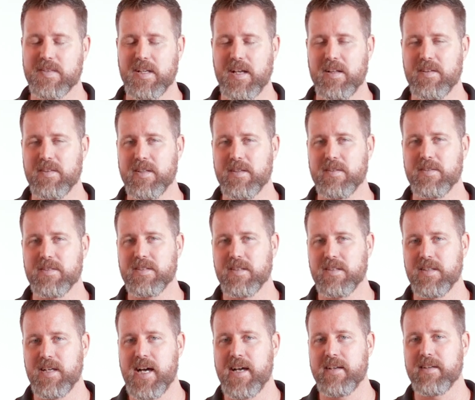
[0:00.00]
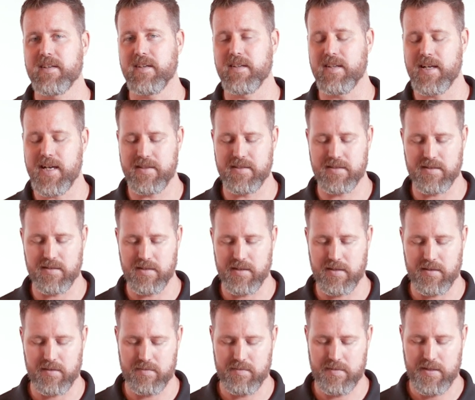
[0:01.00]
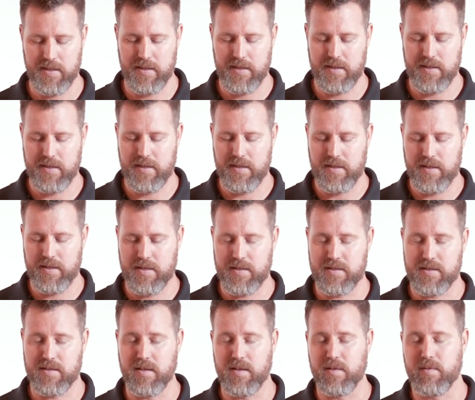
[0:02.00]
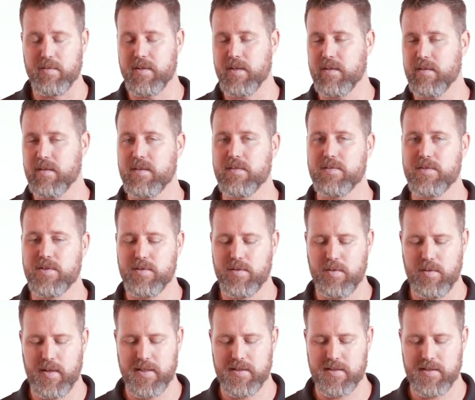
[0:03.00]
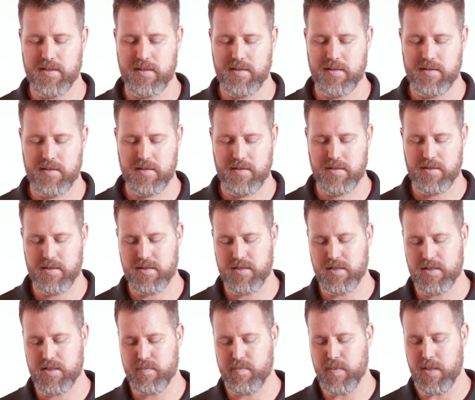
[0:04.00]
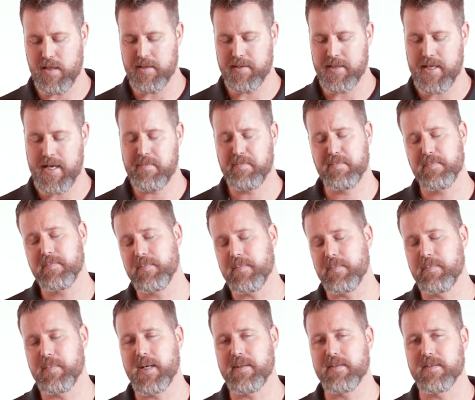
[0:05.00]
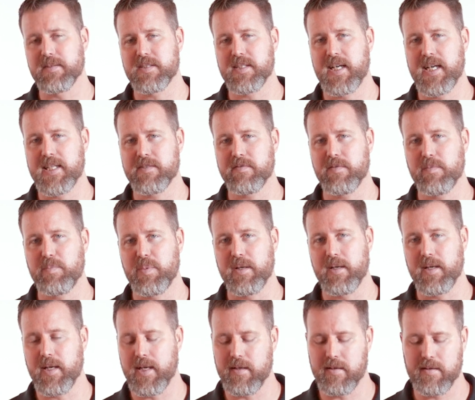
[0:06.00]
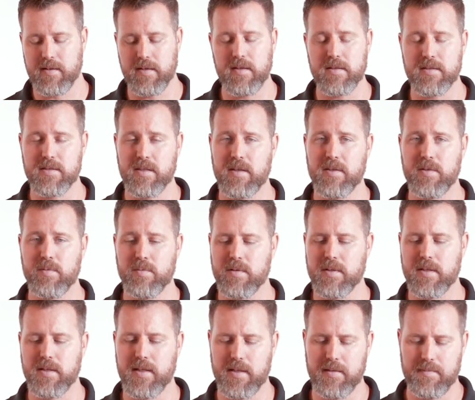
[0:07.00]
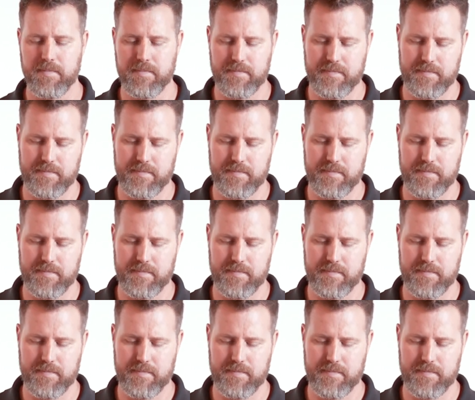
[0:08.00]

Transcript: a little is a lot and a lot is a little. So don't go too crazy. Just a small dab about the size of a pinhead is all you really need.